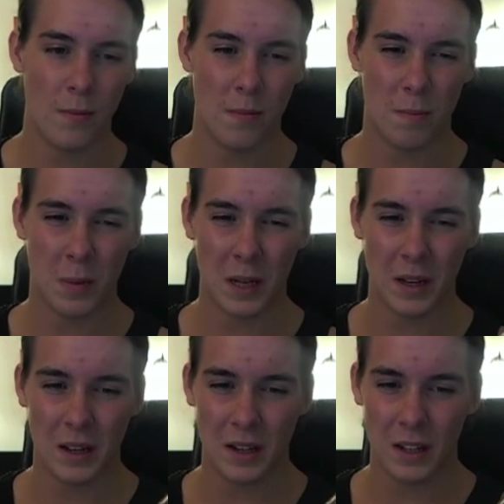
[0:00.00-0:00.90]
But
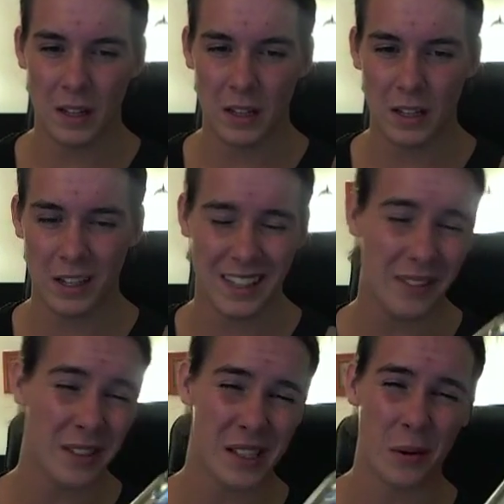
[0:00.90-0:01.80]

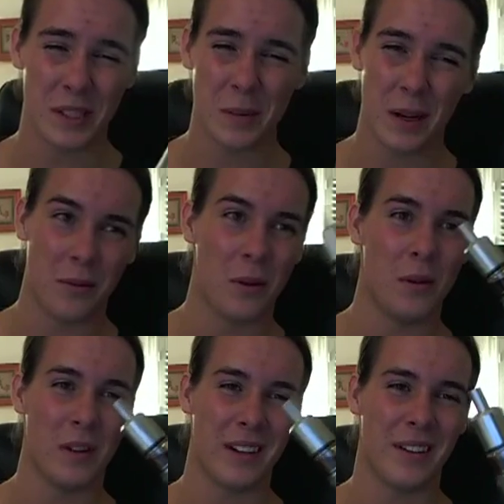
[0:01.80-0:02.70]
even so, in spite of all,
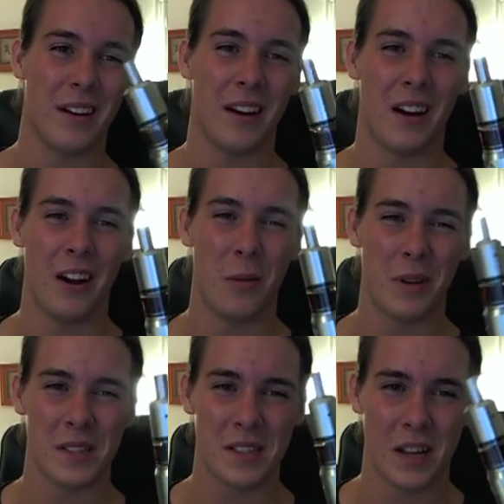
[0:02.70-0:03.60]
like, I hope it
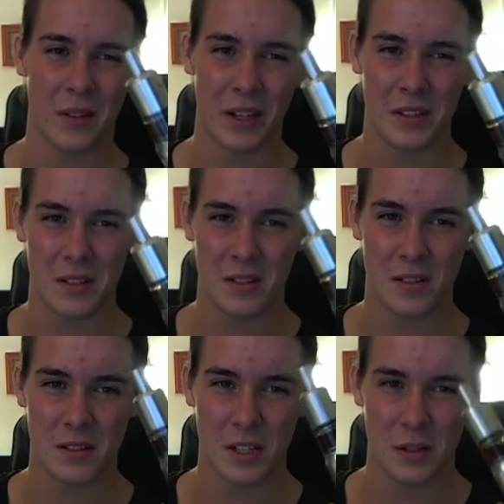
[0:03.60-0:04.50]
doesn't sound like
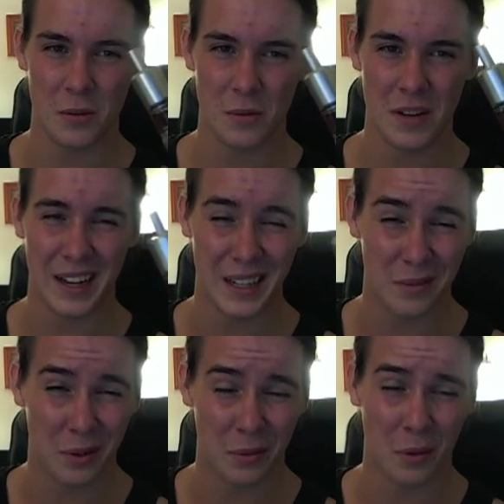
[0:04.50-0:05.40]
too negative
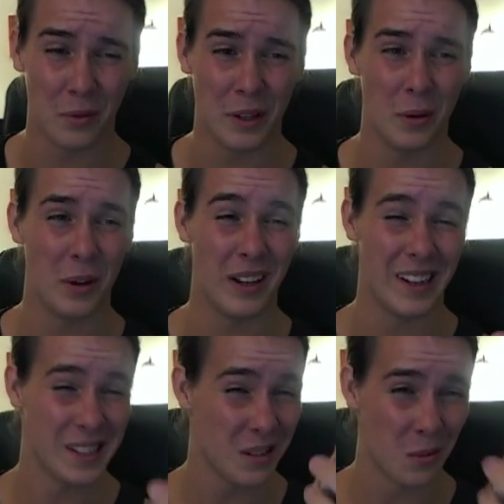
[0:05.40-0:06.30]
of a review.
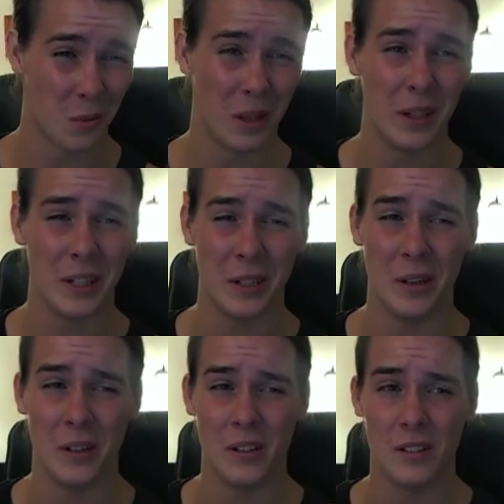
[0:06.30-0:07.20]
It's a really
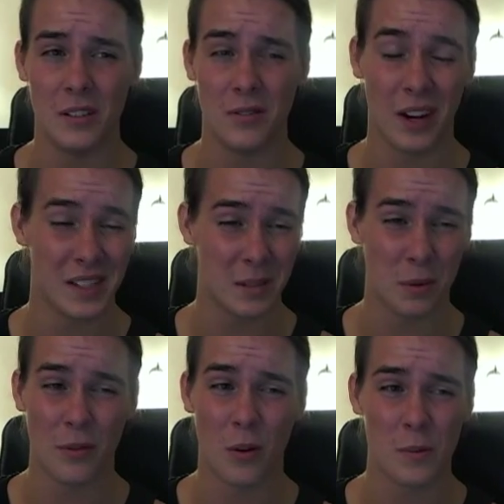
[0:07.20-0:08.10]
good device. It
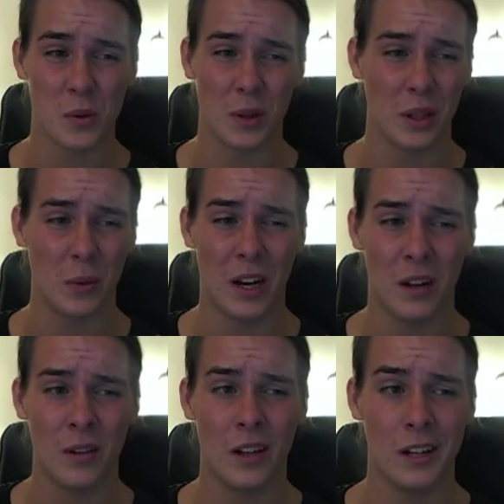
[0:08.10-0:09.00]
performs really
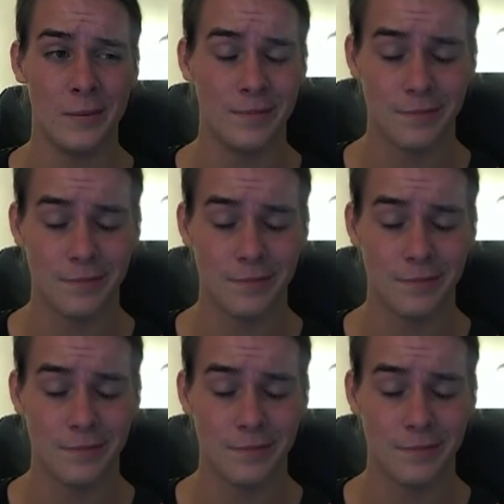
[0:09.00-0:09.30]
well.